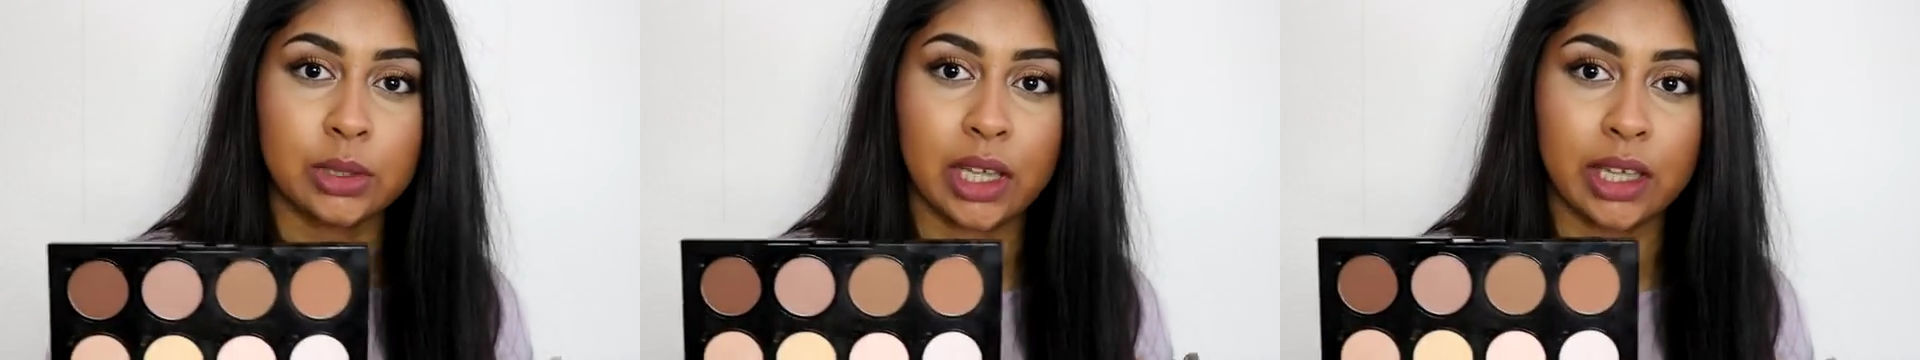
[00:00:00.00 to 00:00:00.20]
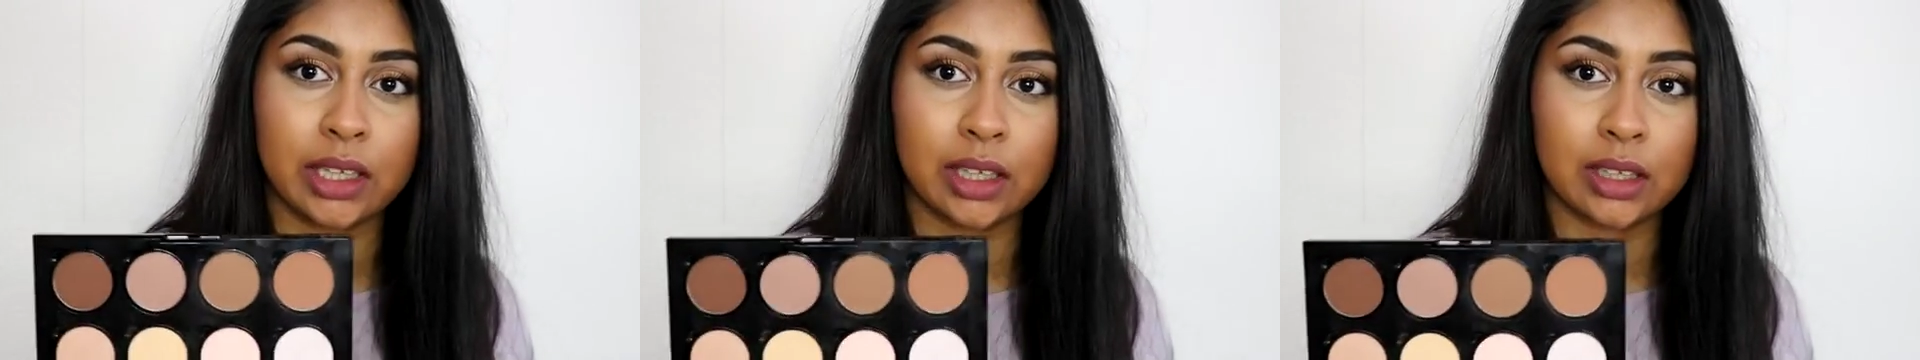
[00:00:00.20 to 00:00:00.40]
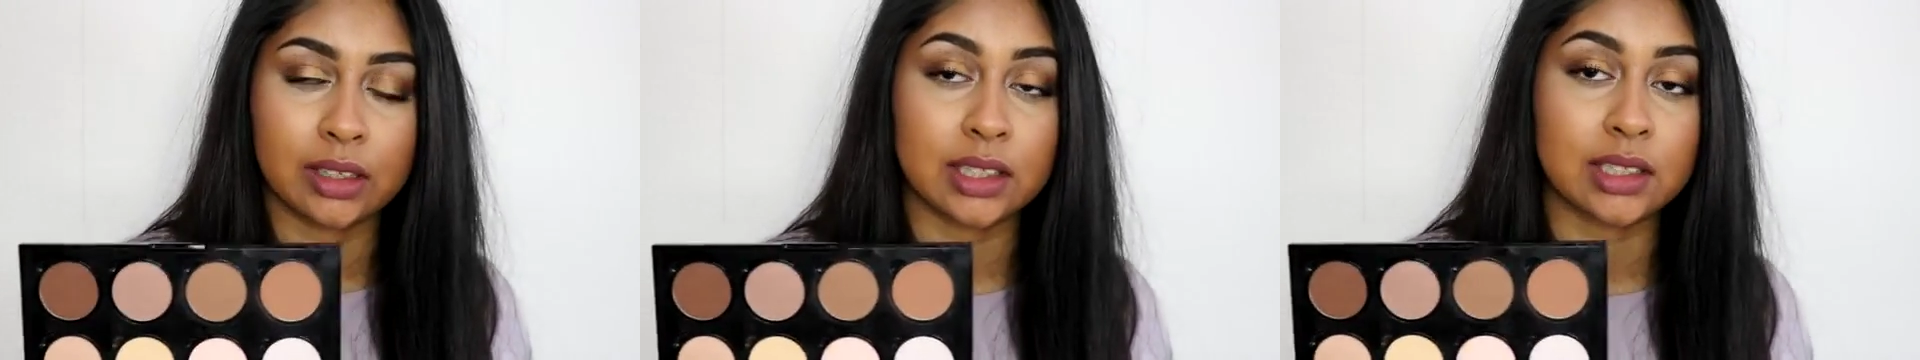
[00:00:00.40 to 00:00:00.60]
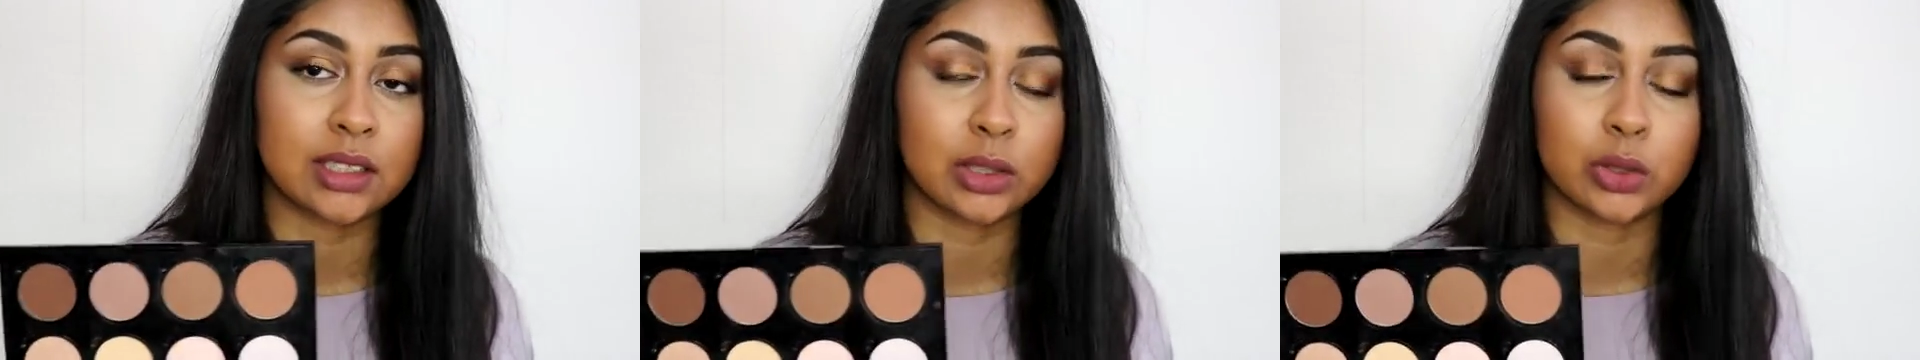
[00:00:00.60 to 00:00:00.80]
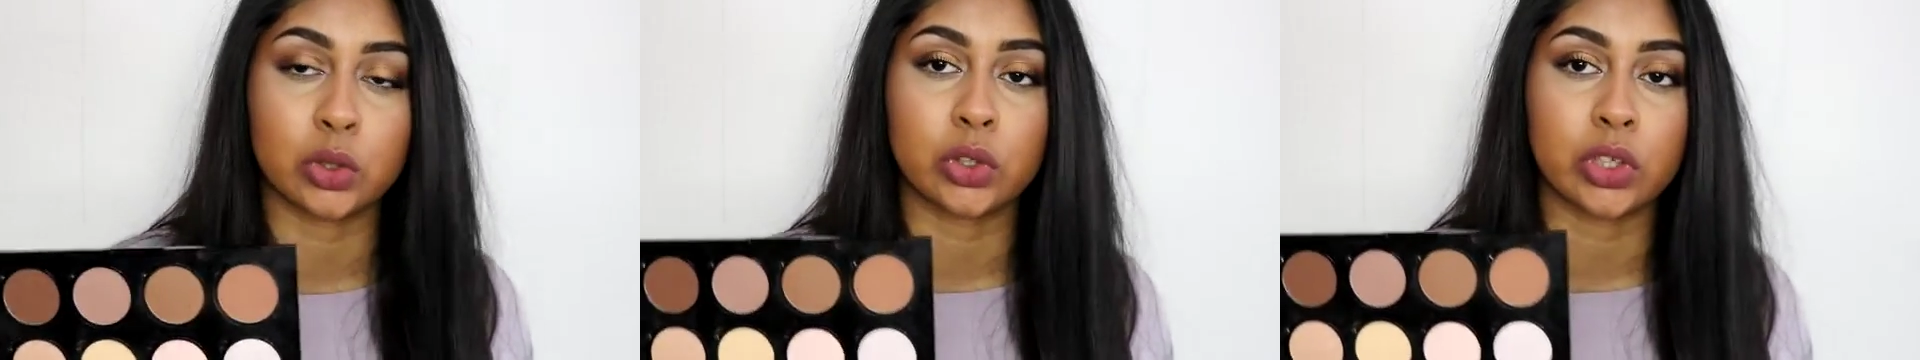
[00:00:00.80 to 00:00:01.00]
Like, there's
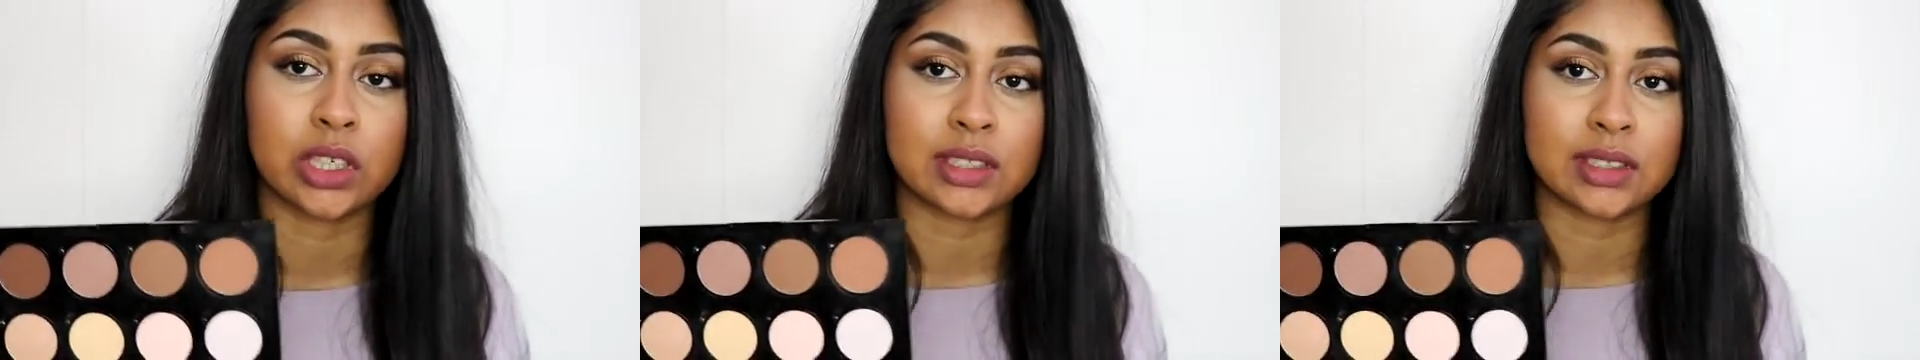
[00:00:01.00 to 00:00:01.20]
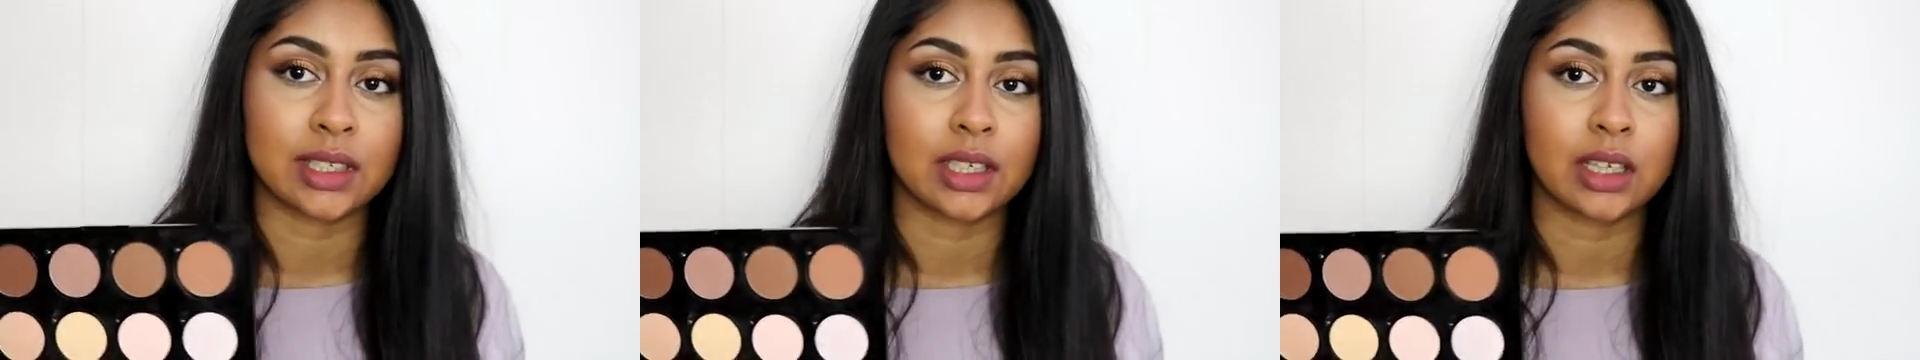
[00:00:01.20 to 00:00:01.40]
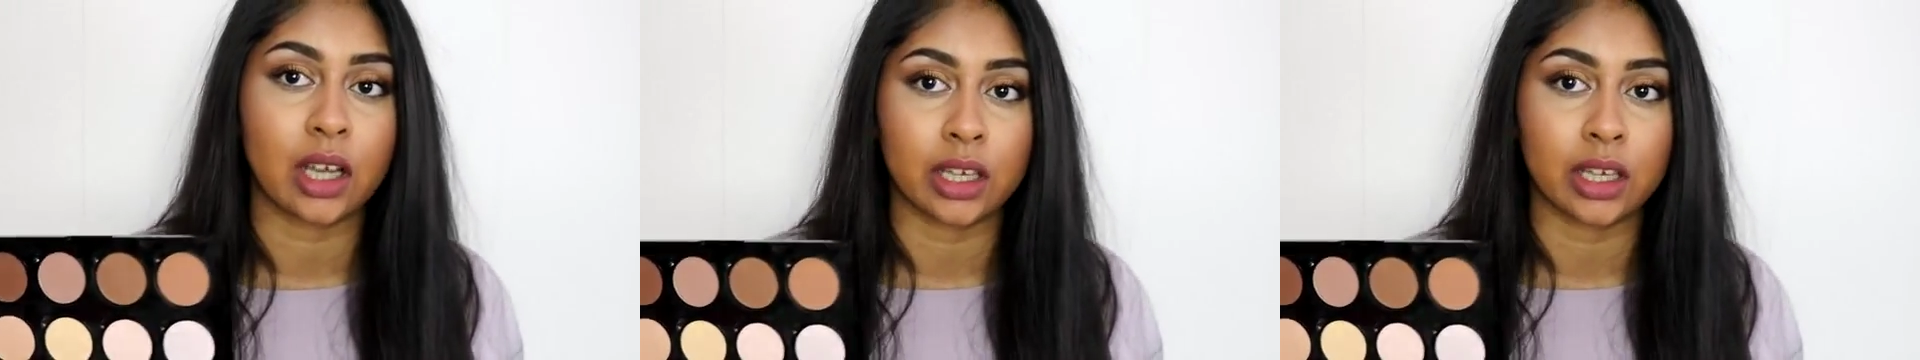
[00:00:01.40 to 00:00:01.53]
still creasing.